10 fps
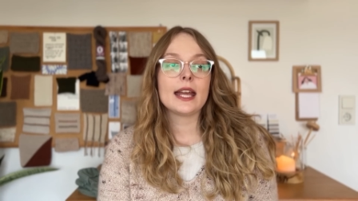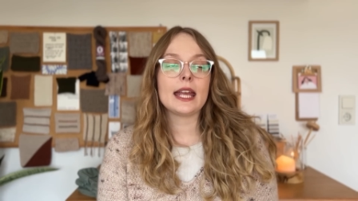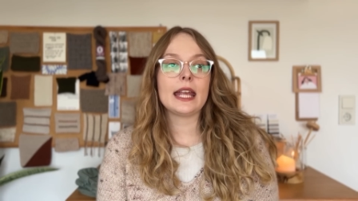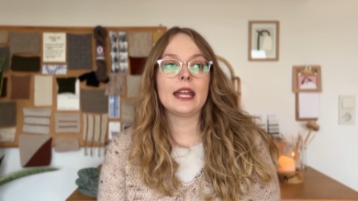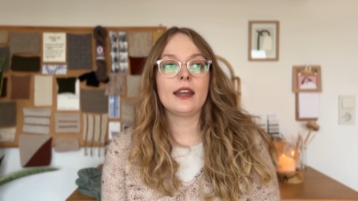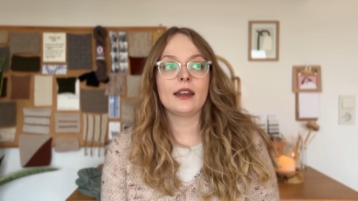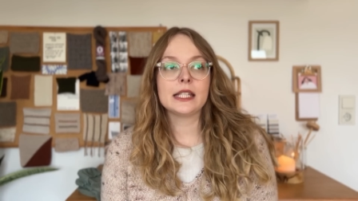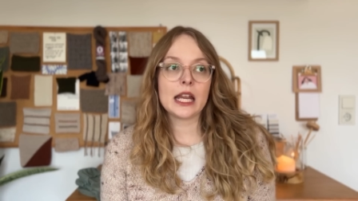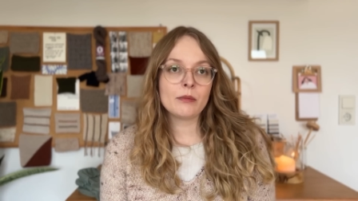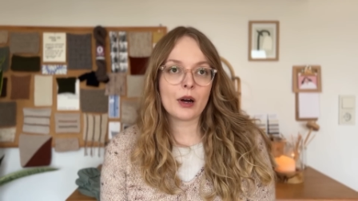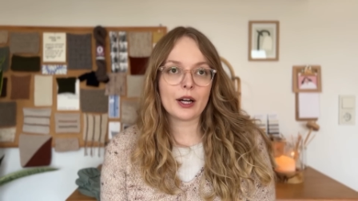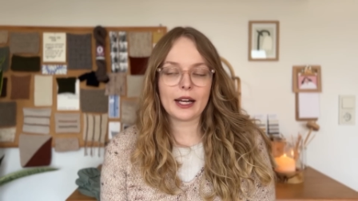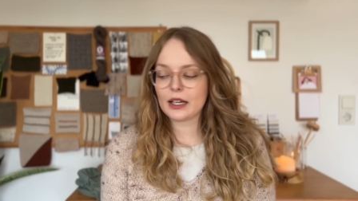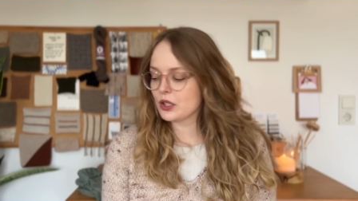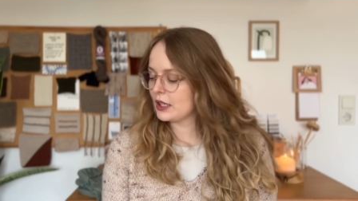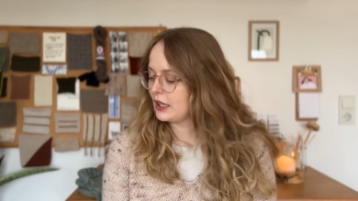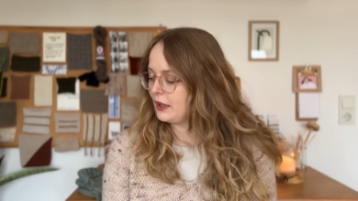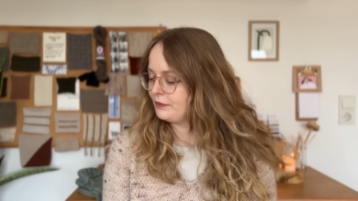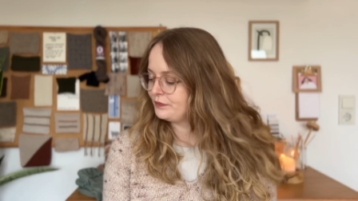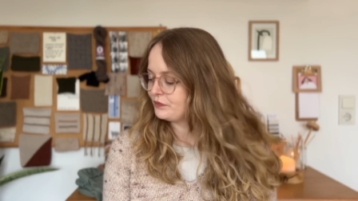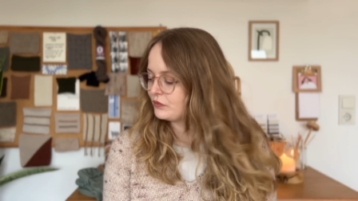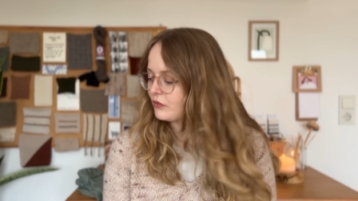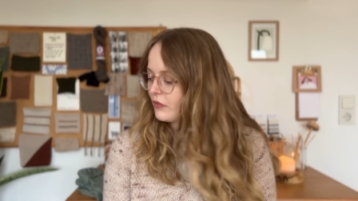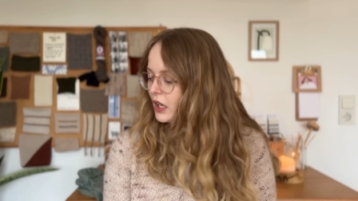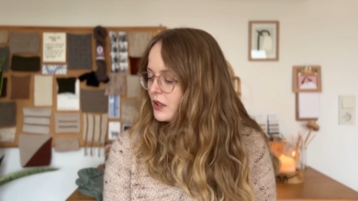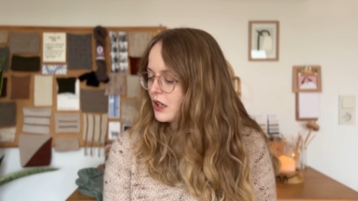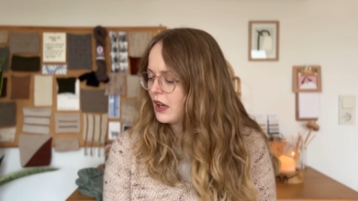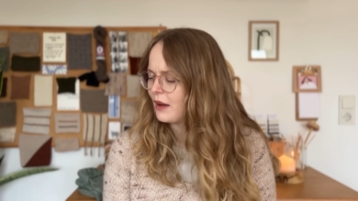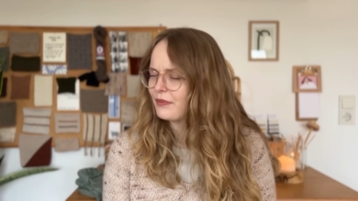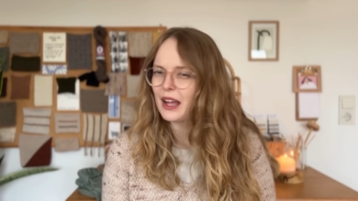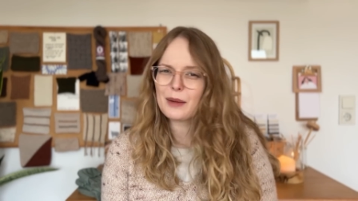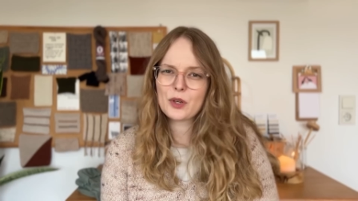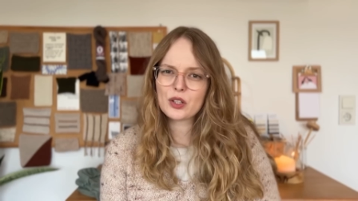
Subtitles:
in Denmark actually. And so yeah, I'm